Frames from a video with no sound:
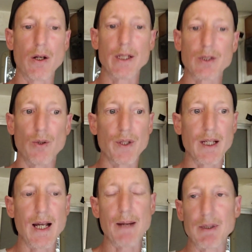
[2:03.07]
I already told the
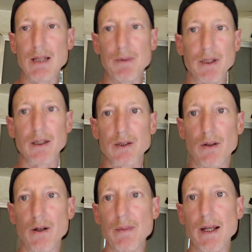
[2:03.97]
guy I'm keeping the
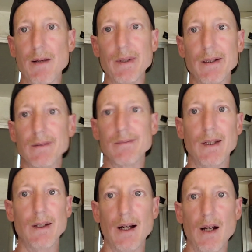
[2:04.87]
guitar, man. I mean,
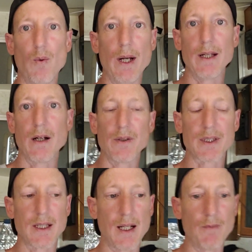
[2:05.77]
I waited all
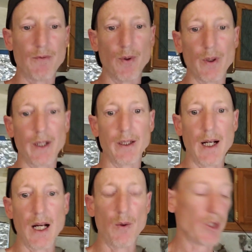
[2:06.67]
this time for it.
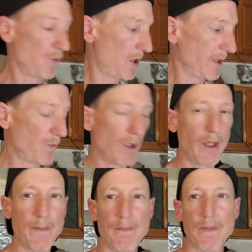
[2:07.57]
I always wanted
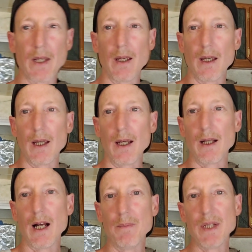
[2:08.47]
one.
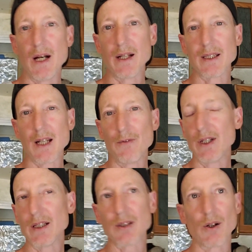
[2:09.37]
And I'll be honest,
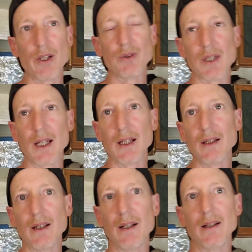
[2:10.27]
every guitar you get,
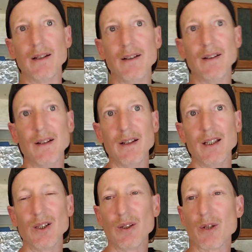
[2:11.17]

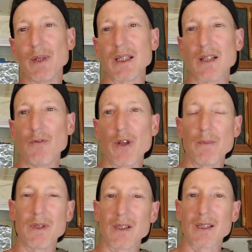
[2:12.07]
you do a little bit of stuff with
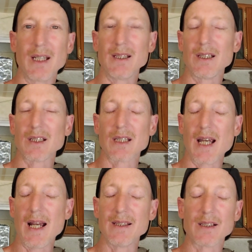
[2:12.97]
it, but it just
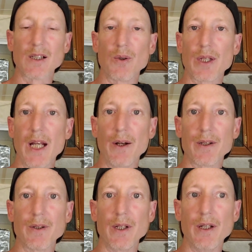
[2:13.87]
has its own
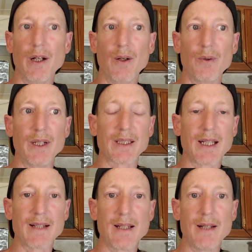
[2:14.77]
character, you know? It's
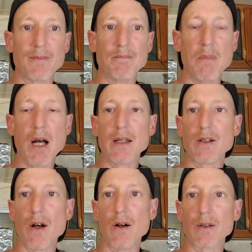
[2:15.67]
like that mutt
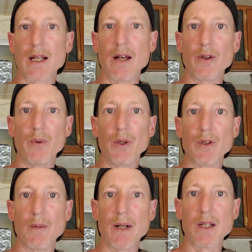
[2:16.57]
dog down the
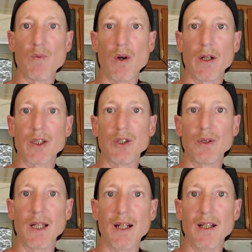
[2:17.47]
road nobody wants. You
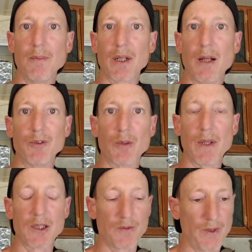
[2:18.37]
get it, and it becomes your
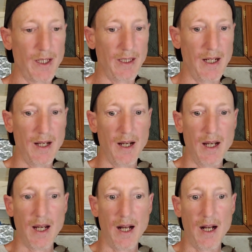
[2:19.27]
best friend.
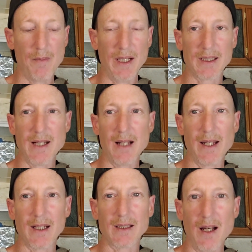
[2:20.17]
It's not
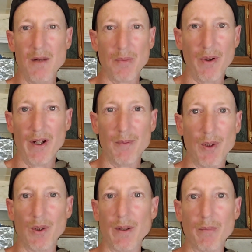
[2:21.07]
like it's
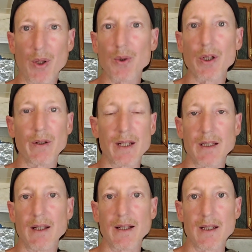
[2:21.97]
unplayable and broken or
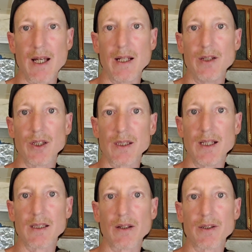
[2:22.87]
anything like that. It just
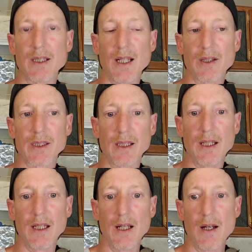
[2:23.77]
needs a little
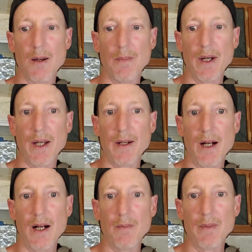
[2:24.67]
TLC. But
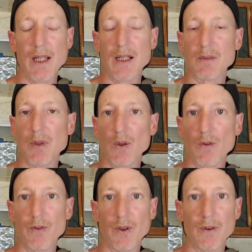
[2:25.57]
it is
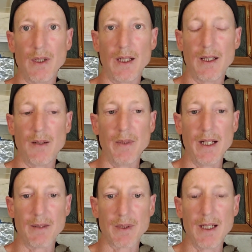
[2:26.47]
beautiful,
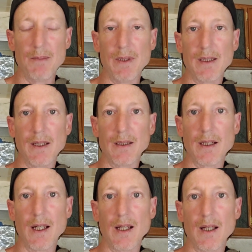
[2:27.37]
and I'm keeping it.
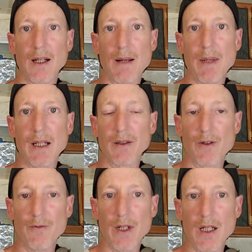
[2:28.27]
And I made a
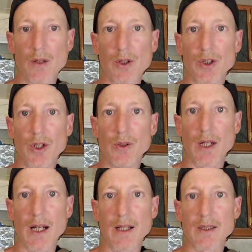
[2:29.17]
little video to show you
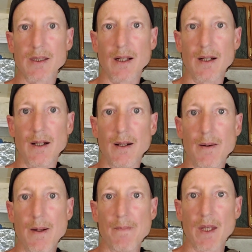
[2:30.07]
guys
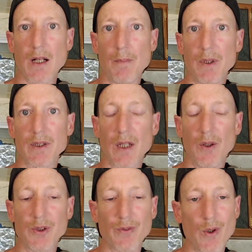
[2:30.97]
a couple of
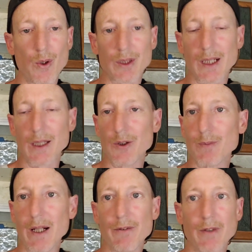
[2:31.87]
tones. Of course, I use
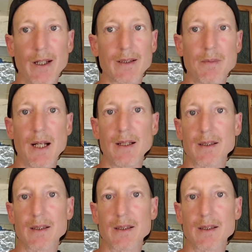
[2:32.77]
my effects, man.